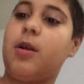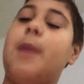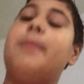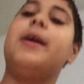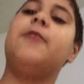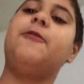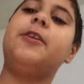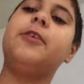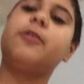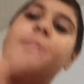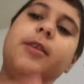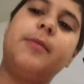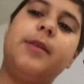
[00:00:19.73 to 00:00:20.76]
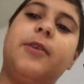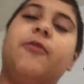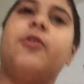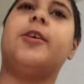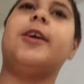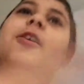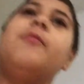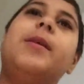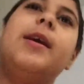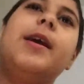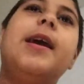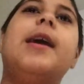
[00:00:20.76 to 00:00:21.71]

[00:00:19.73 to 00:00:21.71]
I made a video on him. He forgave me.